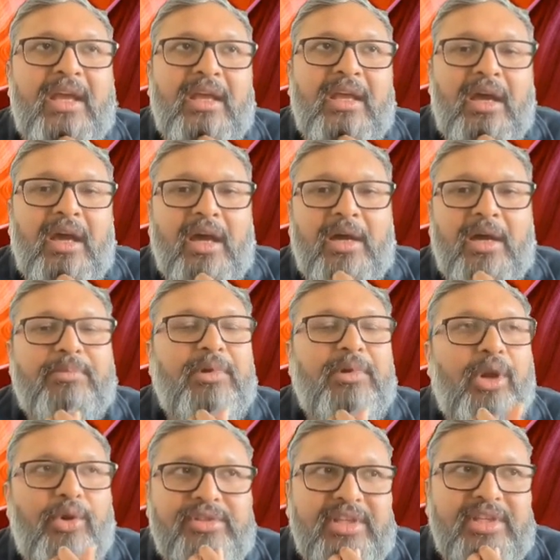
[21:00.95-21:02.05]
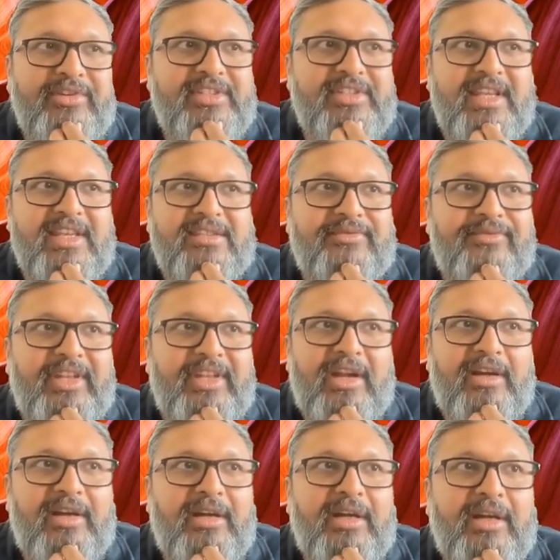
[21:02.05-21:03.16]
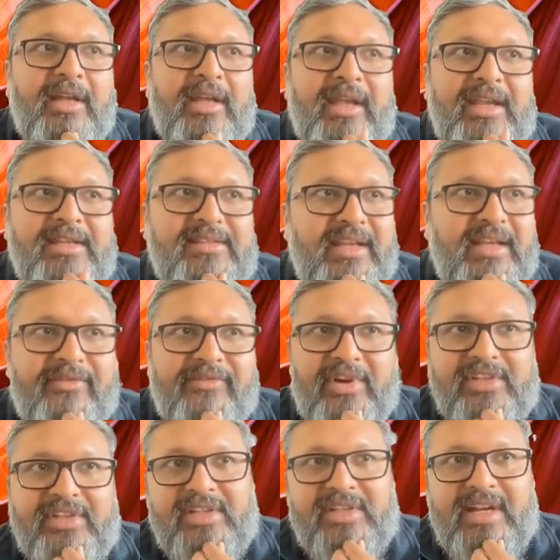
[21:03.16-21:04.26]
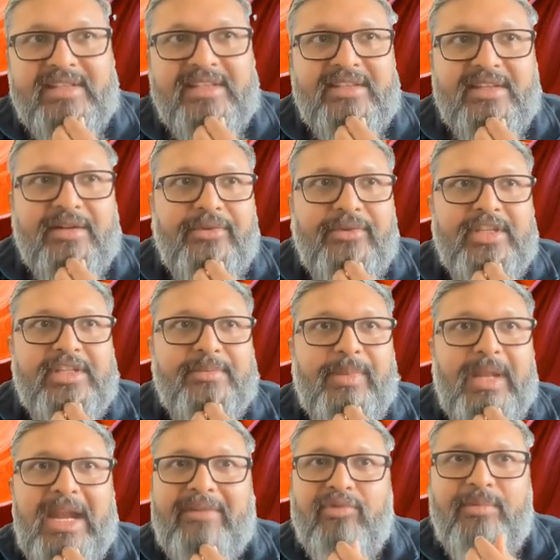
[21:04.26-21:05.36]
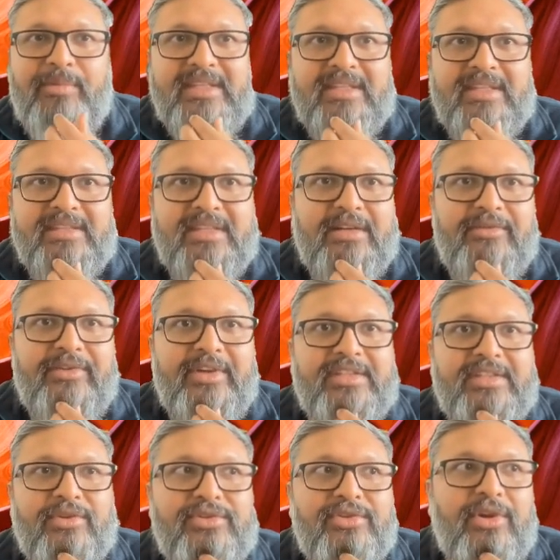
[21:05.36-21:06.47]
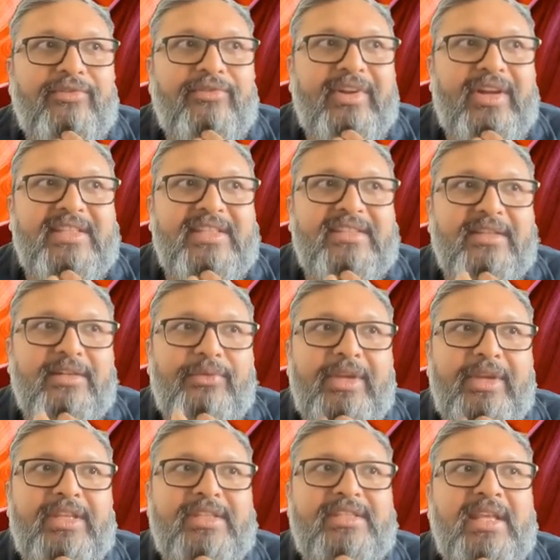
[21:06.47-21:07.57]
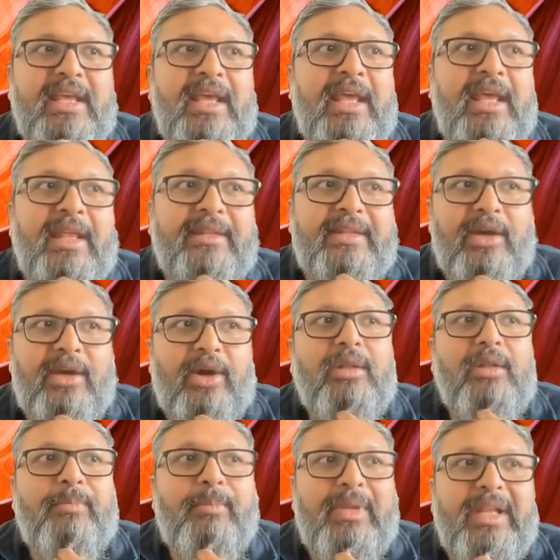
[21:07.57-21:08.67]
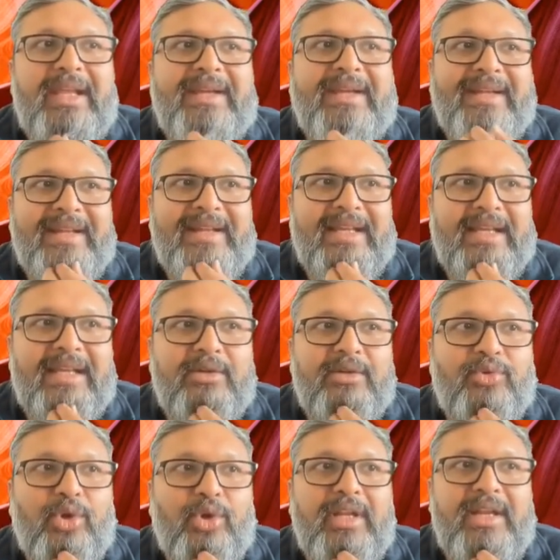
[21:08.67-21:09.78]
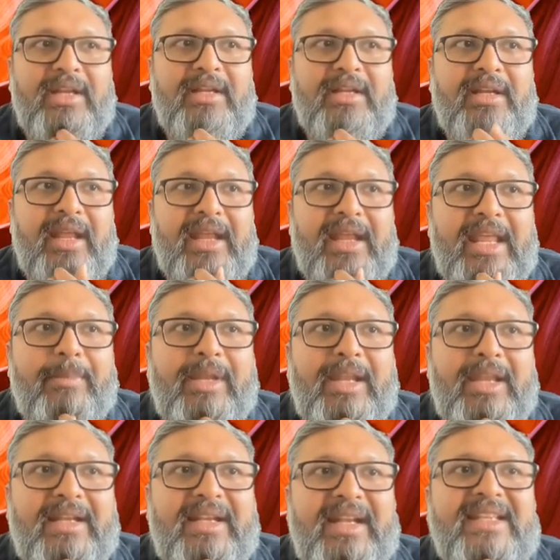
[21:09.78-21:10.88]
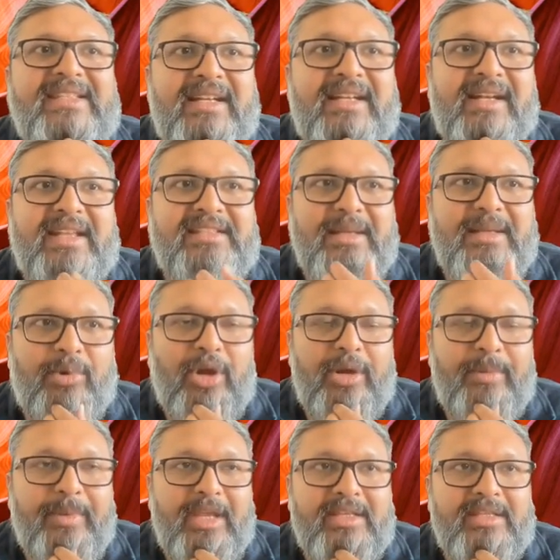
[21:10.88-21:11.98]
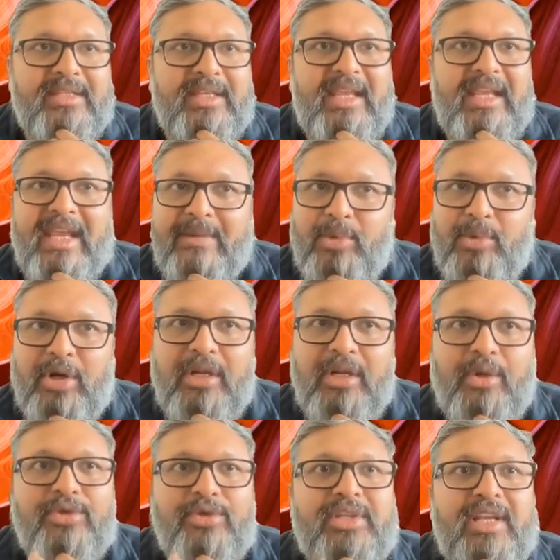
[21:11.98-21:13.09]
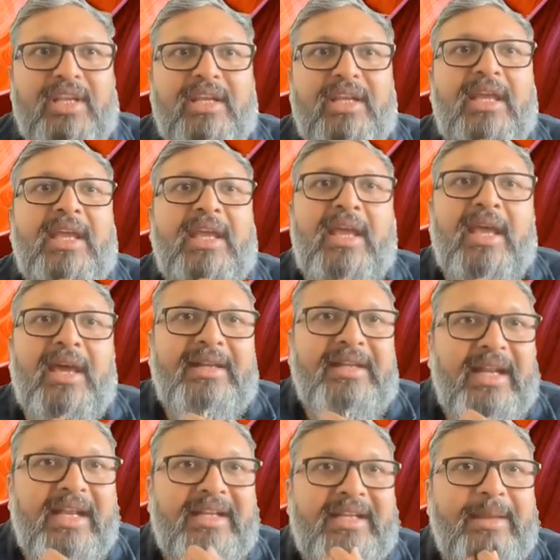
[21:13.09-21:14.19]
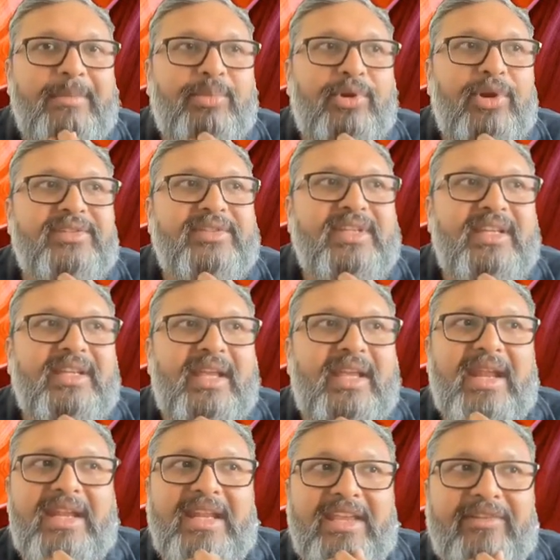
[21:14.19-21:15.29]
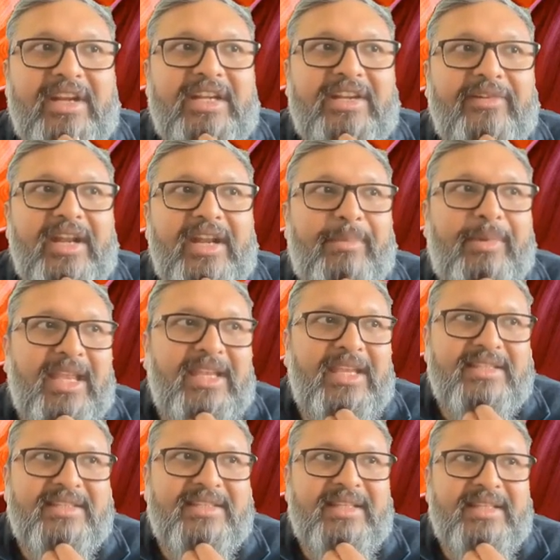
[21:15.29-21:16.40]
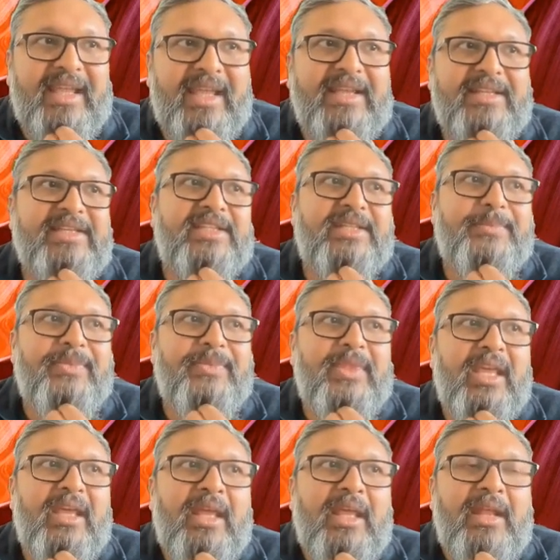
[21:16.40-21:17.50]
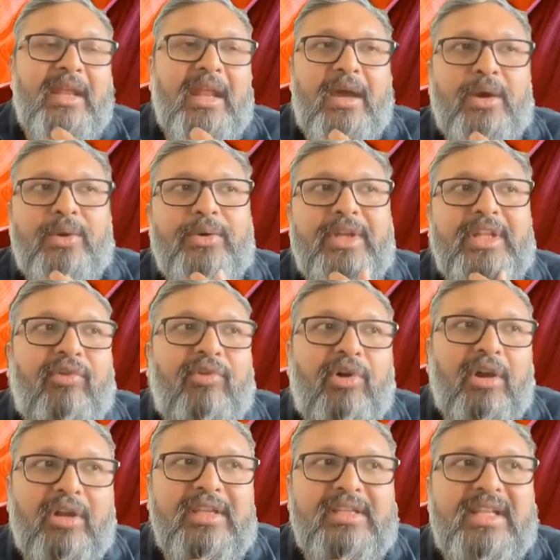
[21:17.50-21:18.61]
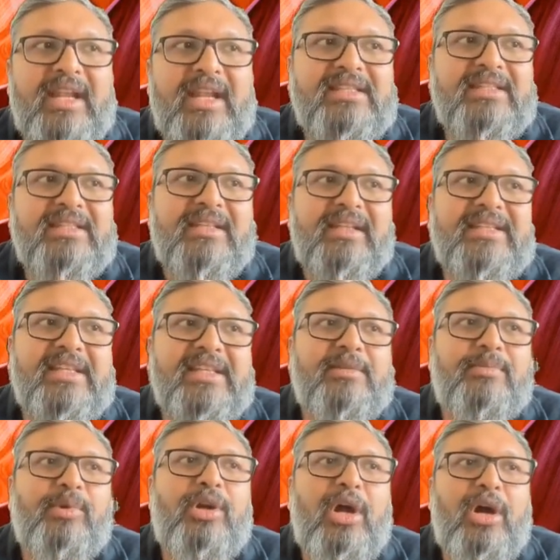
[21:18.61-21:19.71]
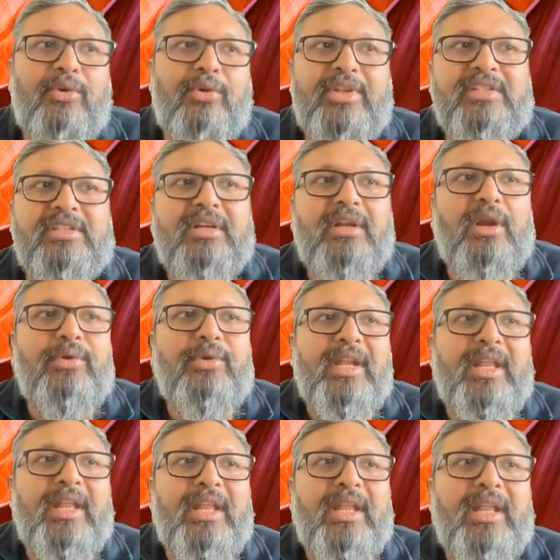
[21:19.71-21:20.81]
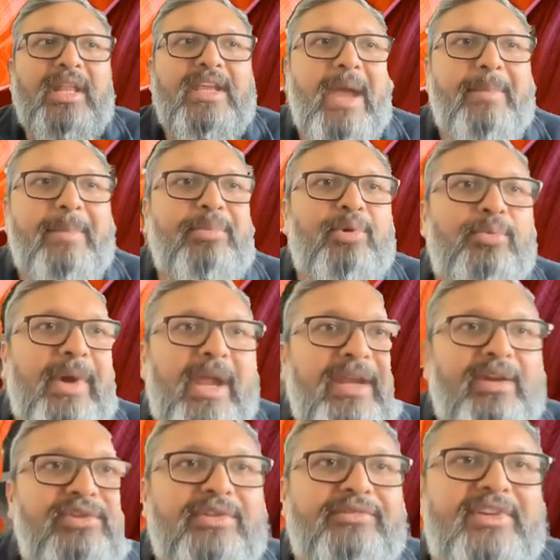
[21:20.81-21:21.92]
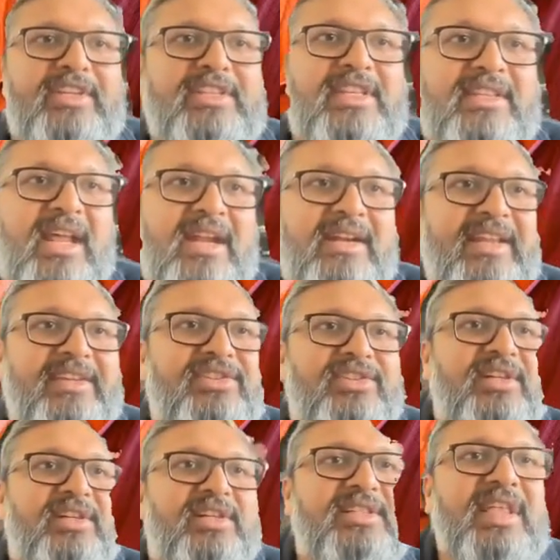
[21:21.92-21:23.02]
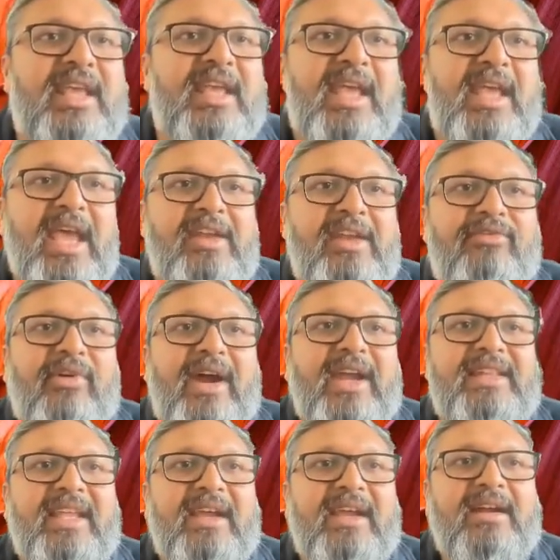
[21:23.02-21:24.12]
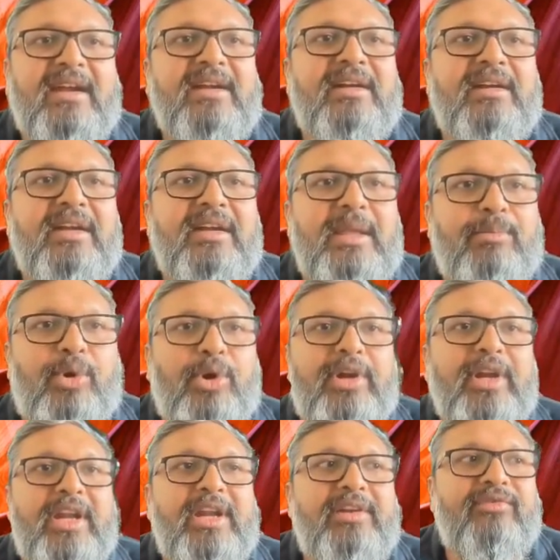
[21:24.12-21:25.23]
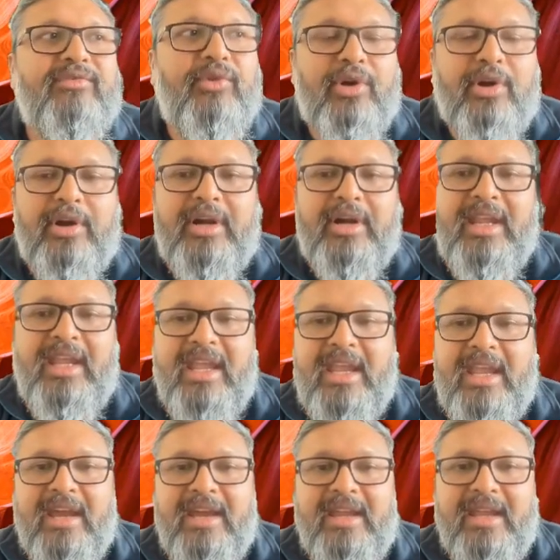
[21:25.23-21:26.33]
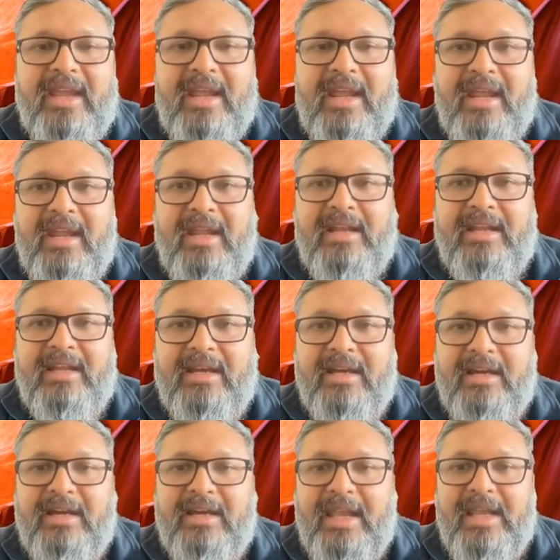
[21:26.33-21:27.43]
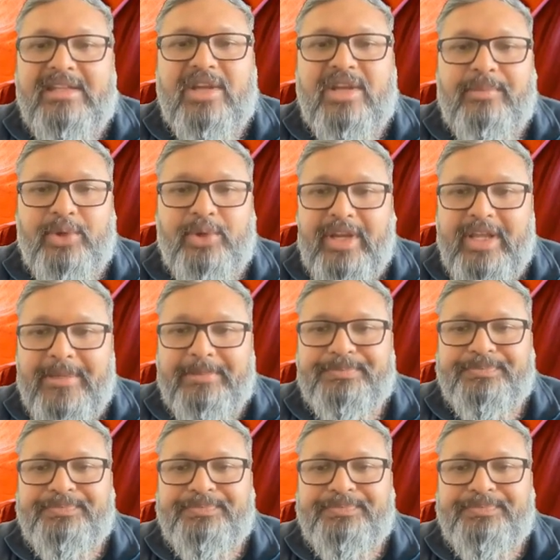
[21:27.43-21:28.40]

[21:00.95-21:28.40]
Cloud services, whether it's infrastructure as a service, platform as a service, or software as a service, they all play a critical role in enabling decentralized deployments, AI model hosting, real-time processing, and event-driven applications at the edge. Now, in the following slides, let's explore how these cloud layers map to microservices architectures and why they are important for AI and edge computing.